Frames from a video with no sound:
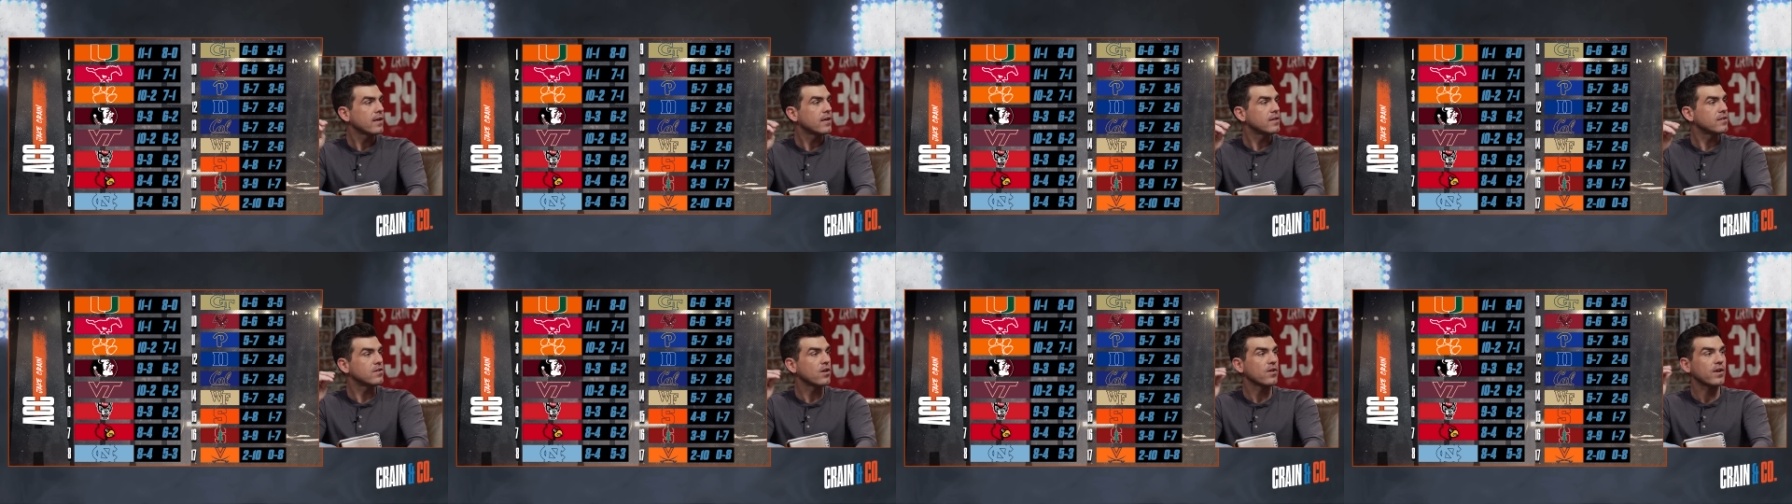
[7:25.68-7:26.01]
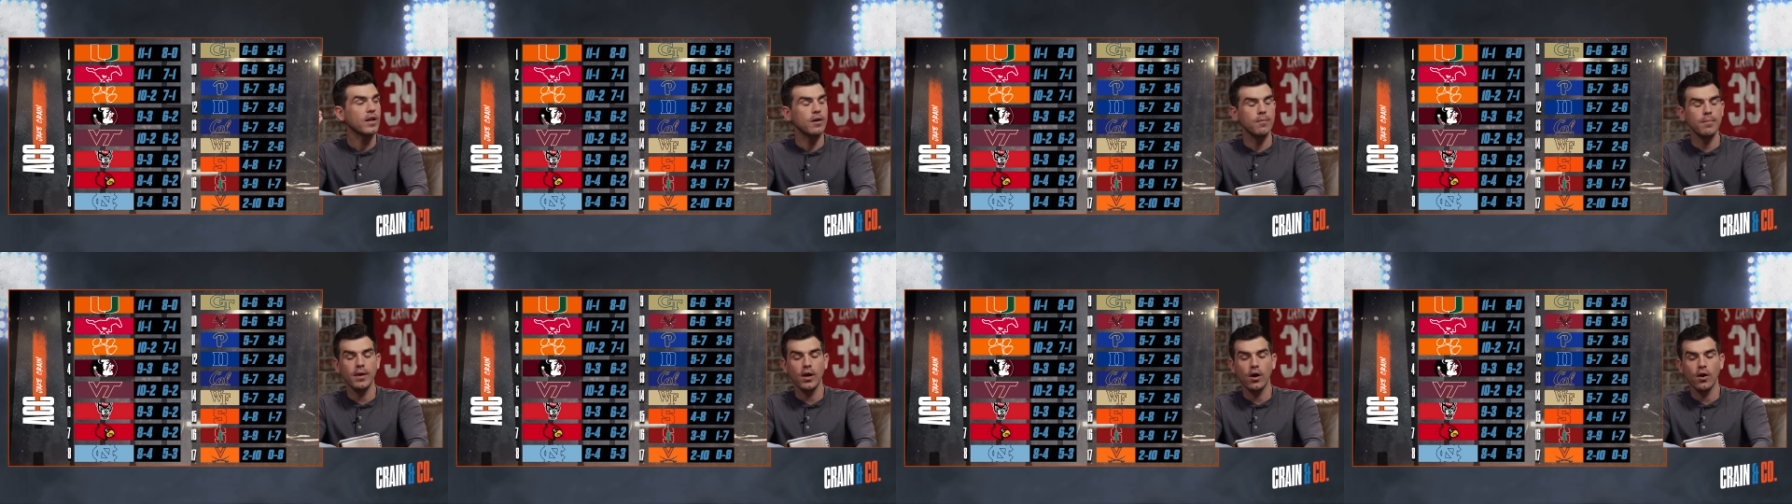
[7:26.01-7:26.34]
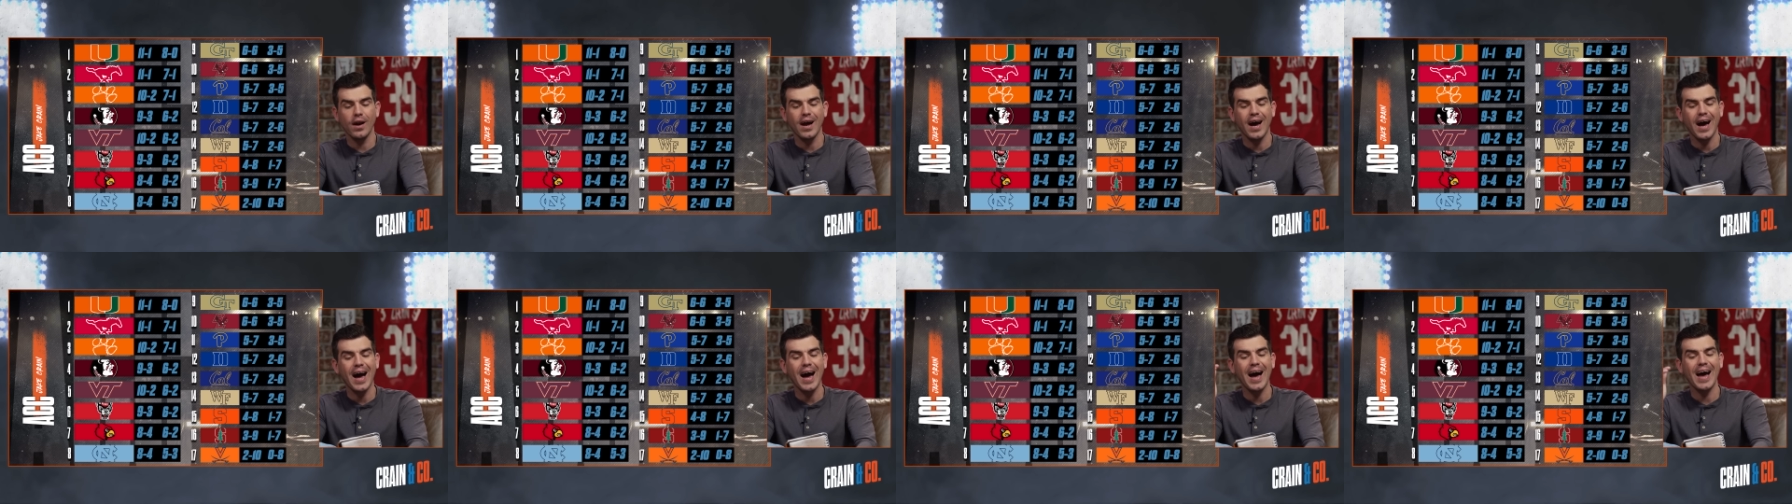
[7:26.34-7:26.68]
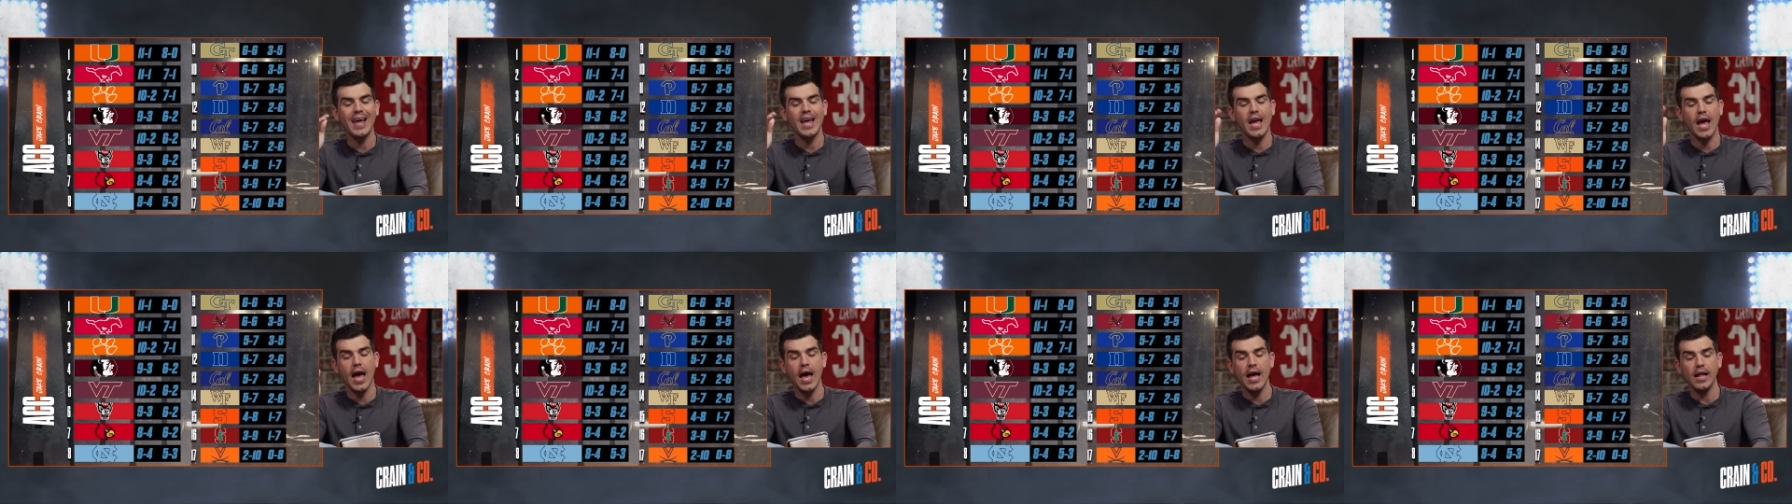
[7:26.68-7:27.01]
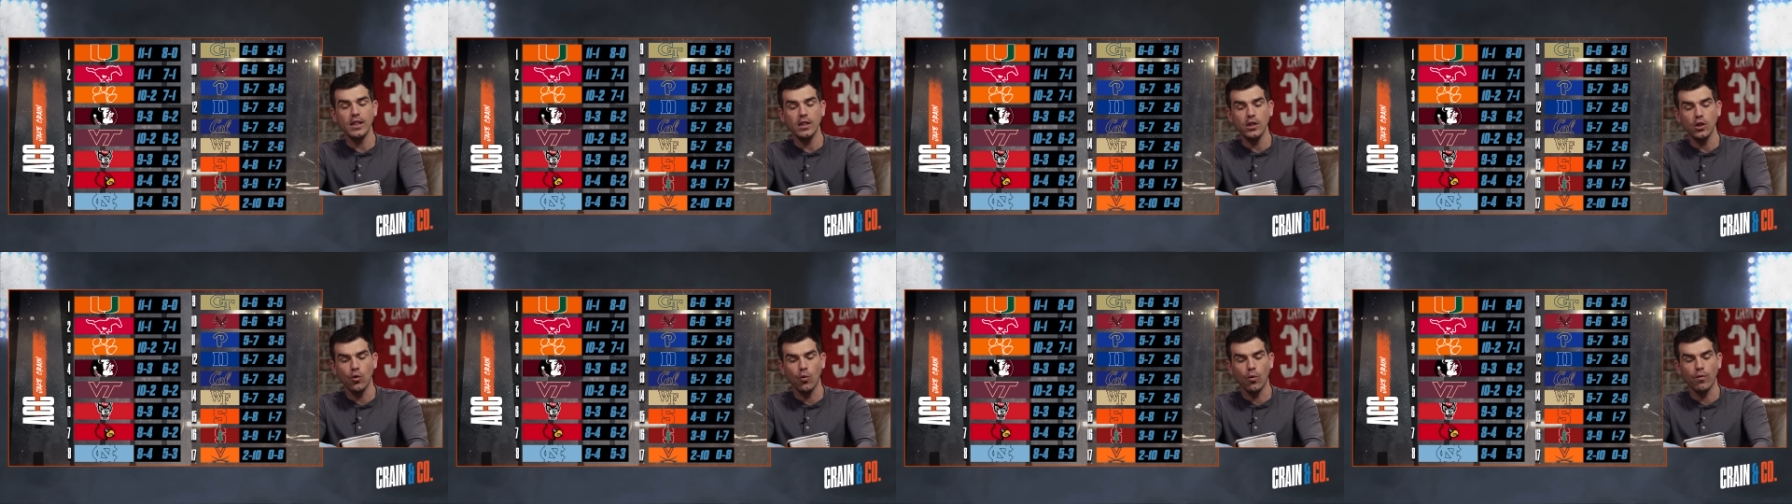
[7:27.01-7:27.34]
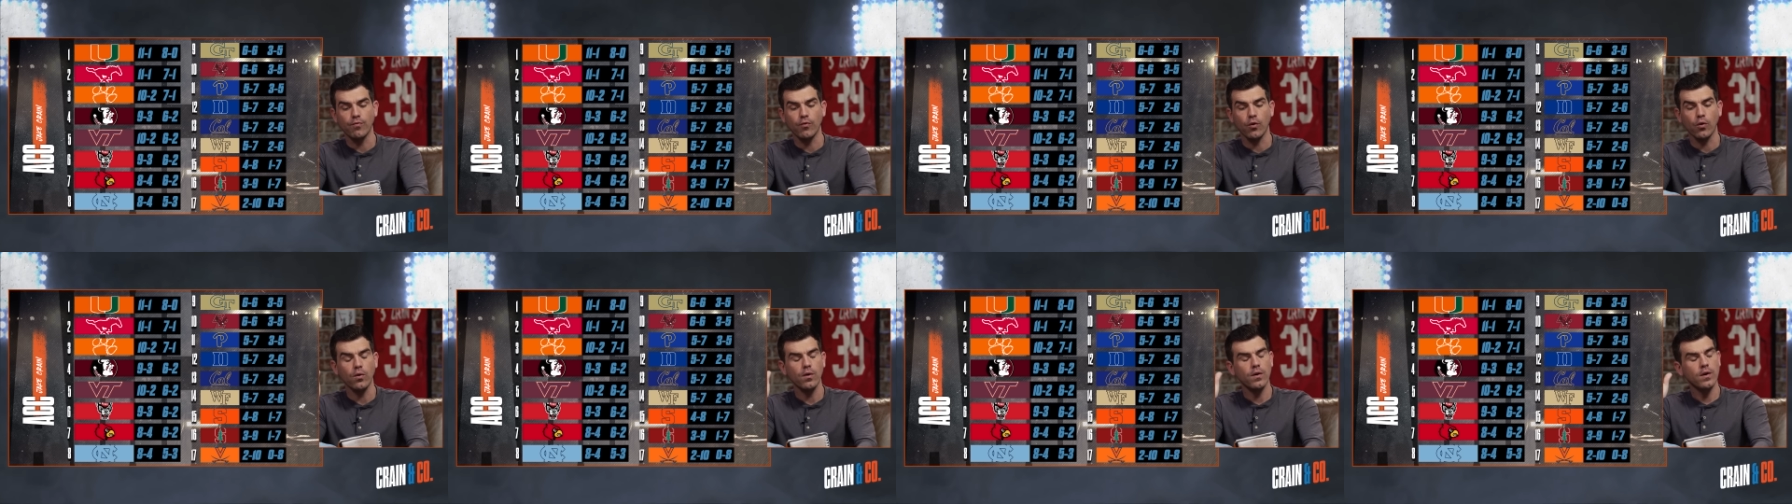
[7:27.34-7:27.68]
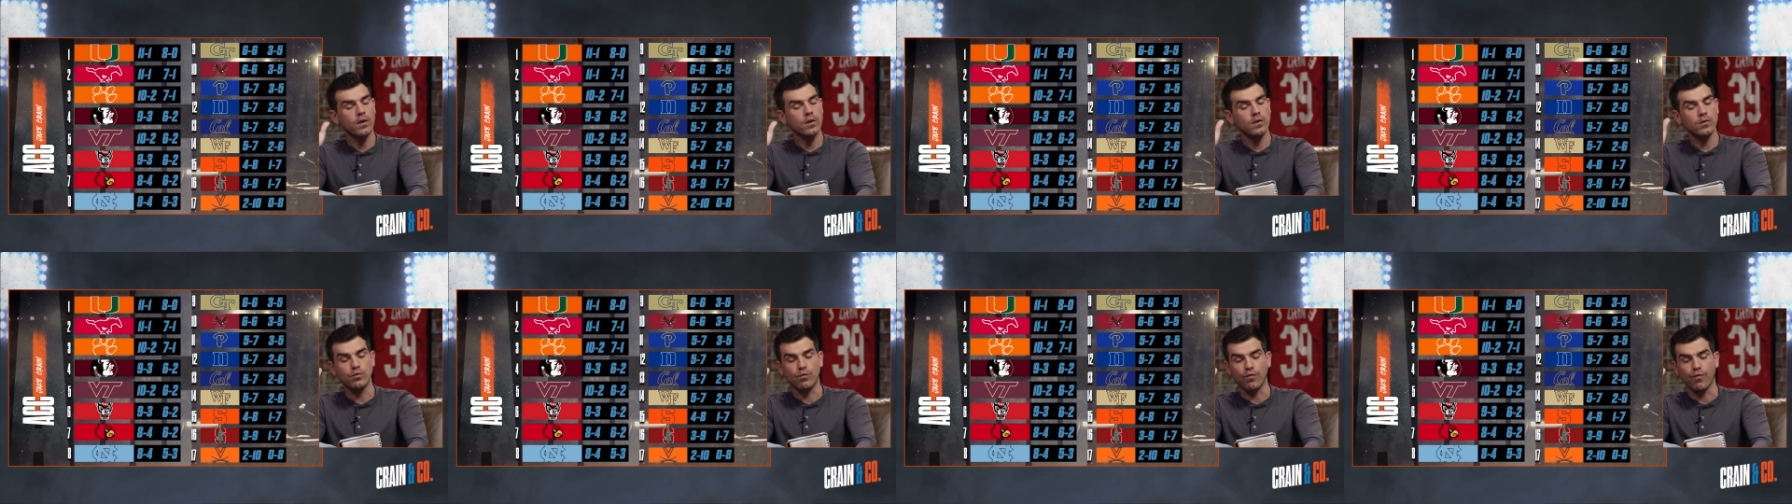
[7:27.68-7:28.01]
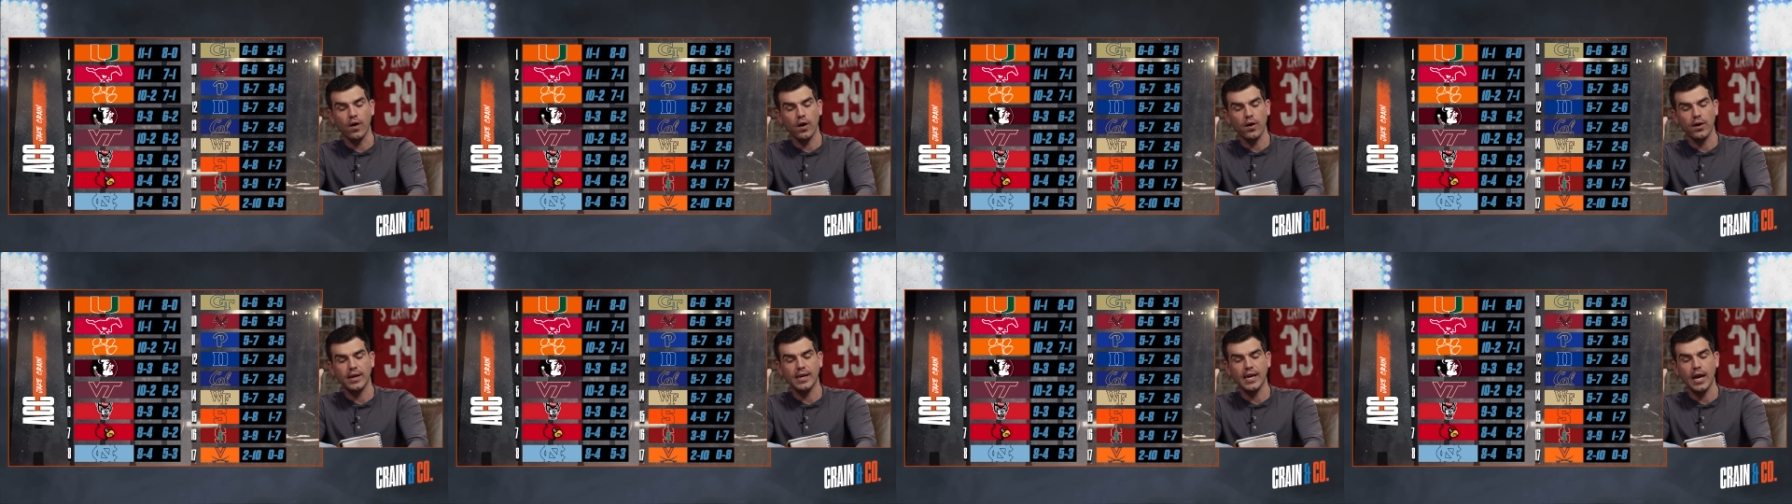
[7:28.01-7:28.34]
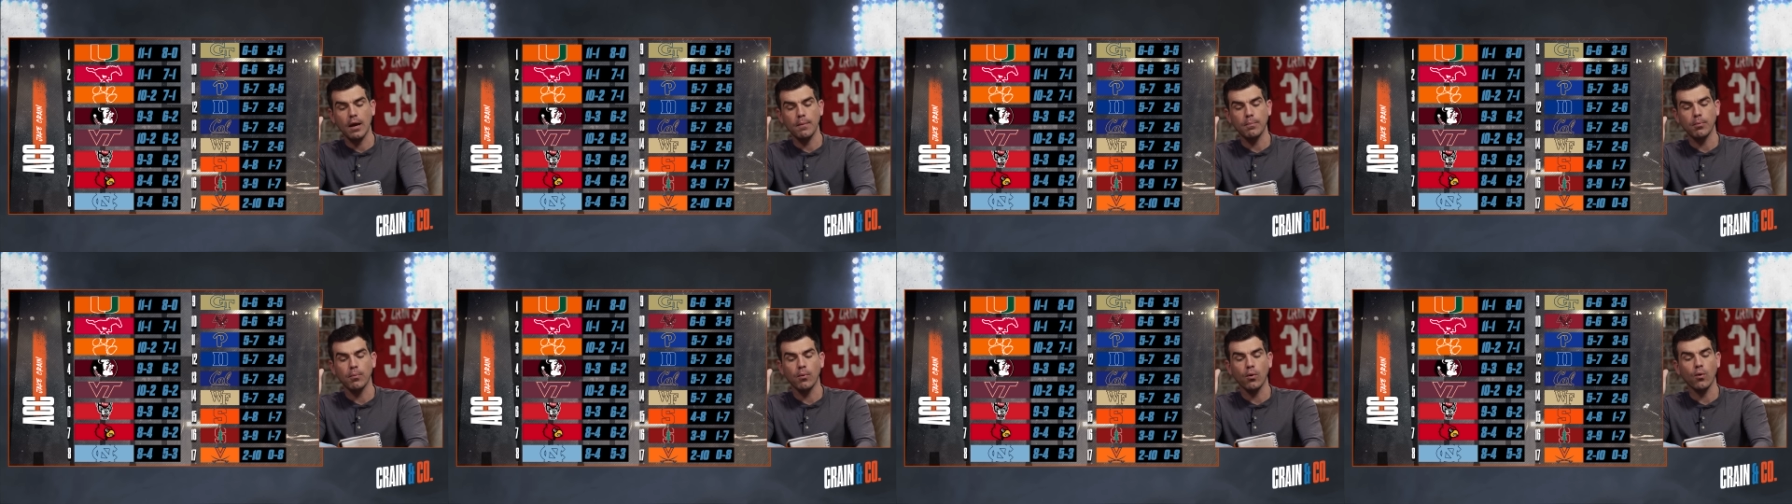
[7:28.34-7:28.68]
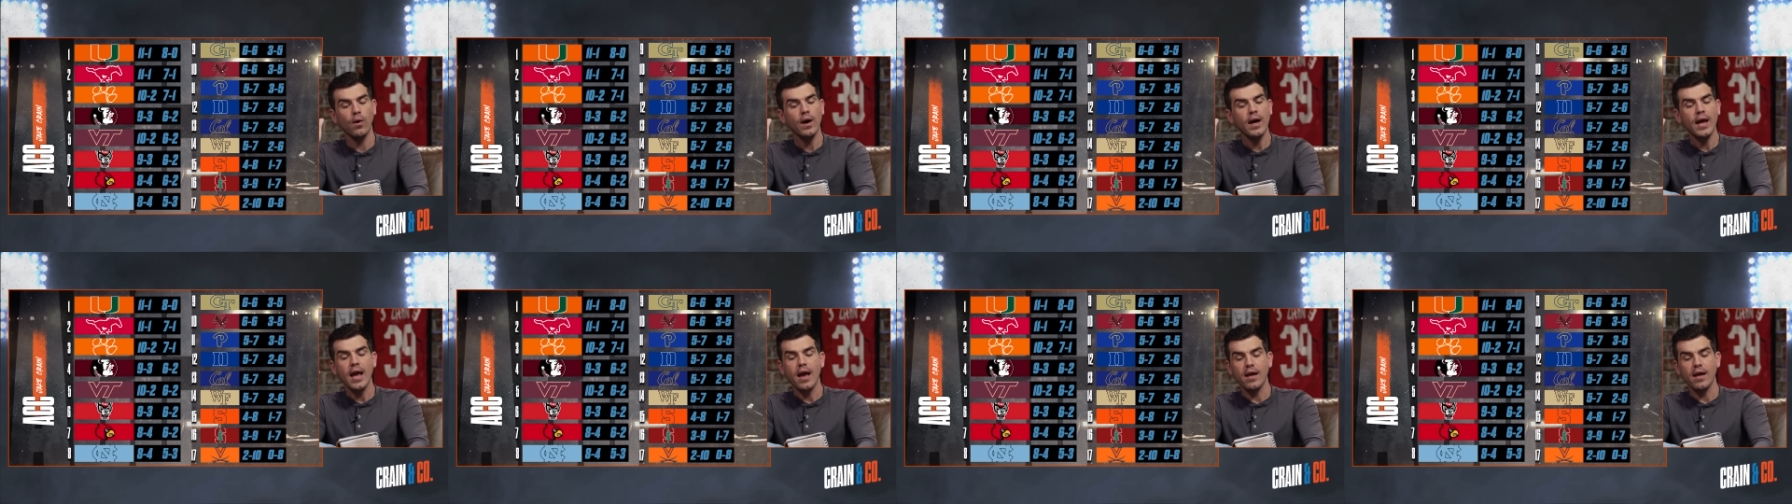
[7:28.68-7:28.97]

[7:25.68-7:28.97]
because they're going to be on a high at Louisville, who's very capable.